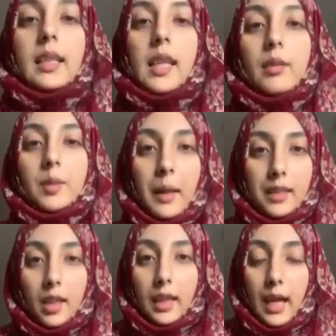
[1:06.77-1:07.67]
Now,
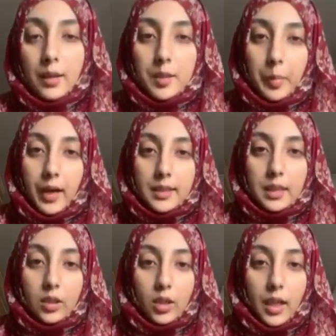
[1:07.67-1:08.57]
depending on how
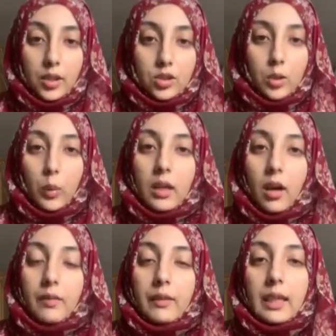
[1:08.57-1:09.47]
spicy you like your chutney, we're
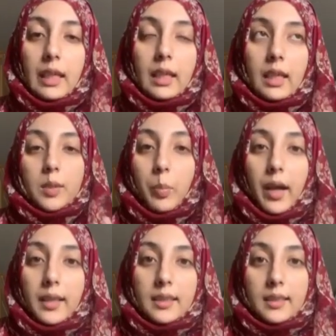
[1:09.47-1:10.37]
not very
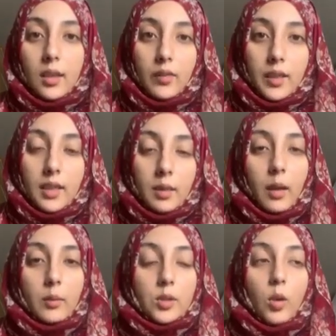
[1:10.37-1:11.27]
spice lover.
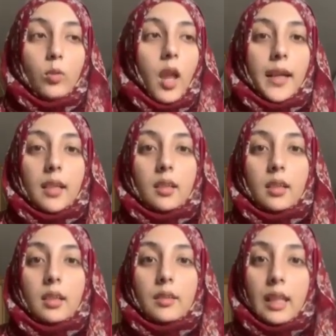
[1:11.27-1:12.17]
Well, we don't like
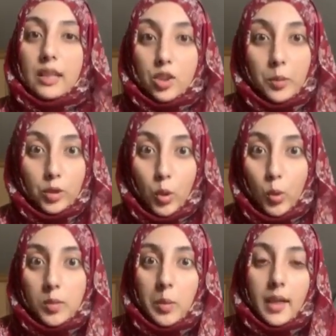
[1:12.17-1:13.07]
things to be
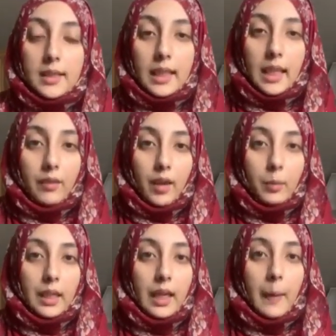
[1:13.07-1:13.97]
too spicy in our
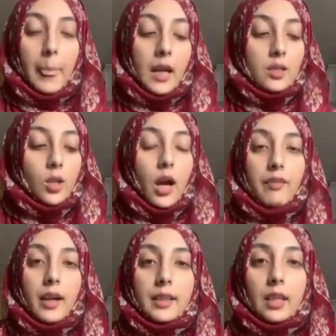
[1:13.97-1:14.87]
family. So I
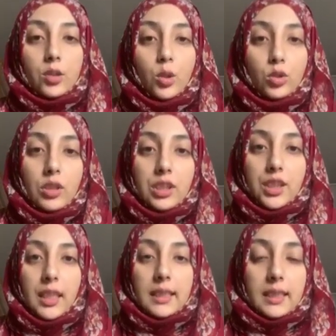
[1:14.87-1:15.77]
find that 2 green
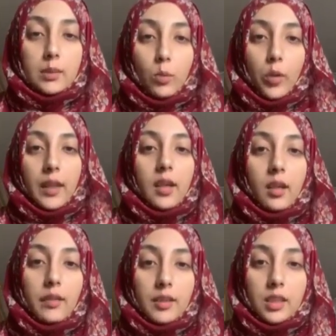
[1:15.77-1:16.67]
chillies is more than
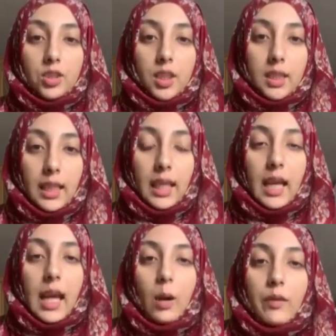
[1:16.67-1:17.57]
enough in this chutney.
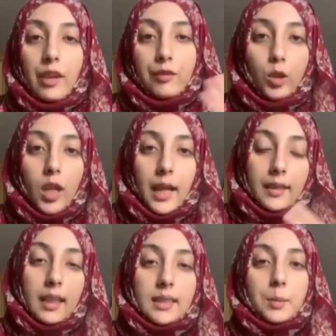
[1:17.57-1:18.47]
However, if you like
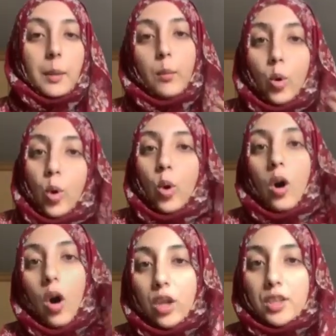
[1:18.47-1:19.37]
things a bit more
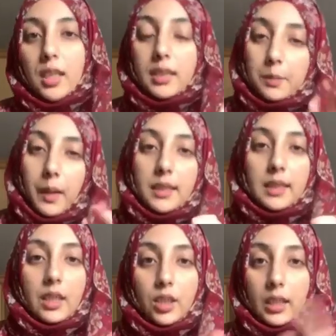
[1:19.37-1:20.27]
hotter and
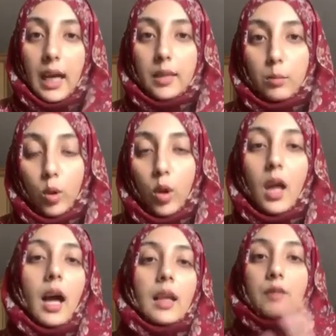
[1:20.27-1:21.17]
spicier, you can add more.
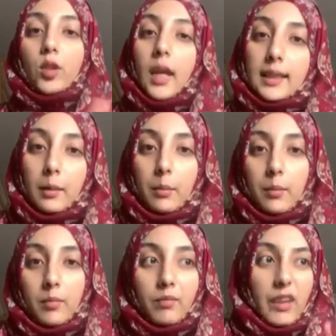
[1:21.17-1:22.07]
And if you like
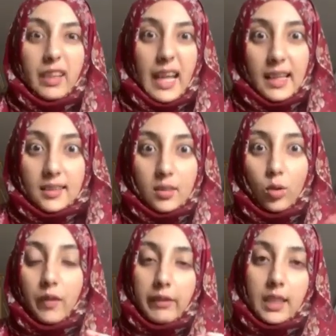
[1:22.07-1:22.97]
them very less
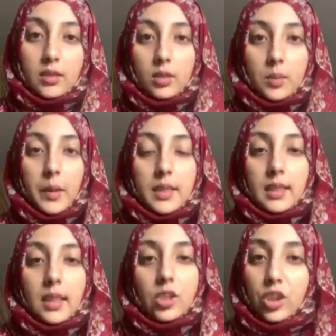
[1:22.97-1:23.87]
or very little
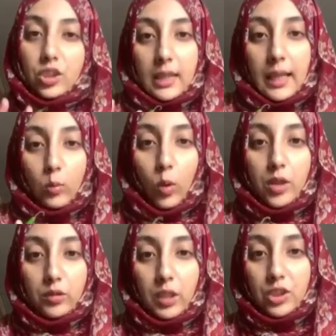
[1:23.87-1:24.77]
spicy, then you can just add
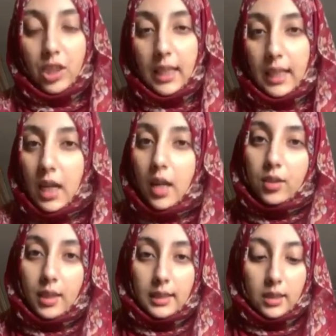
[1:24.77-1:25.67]
1 green chilli.
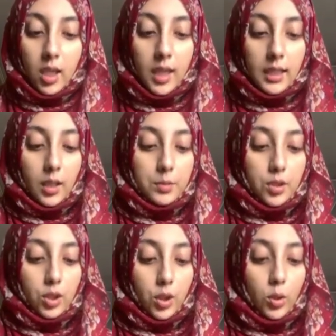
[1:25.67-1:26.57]
So that's entirely up
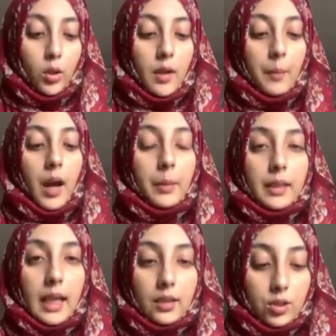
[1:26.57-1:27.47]
to you. But I'm
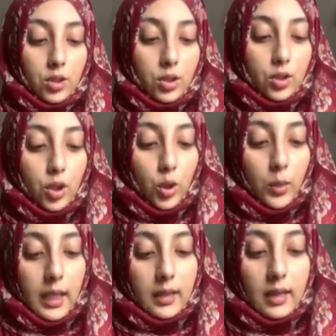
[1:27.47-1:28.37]
going to add 2
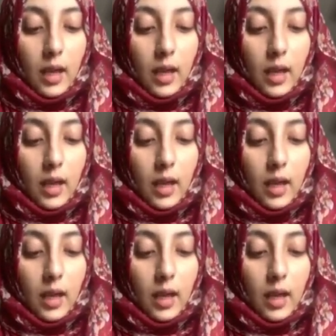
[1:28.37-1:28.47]
in.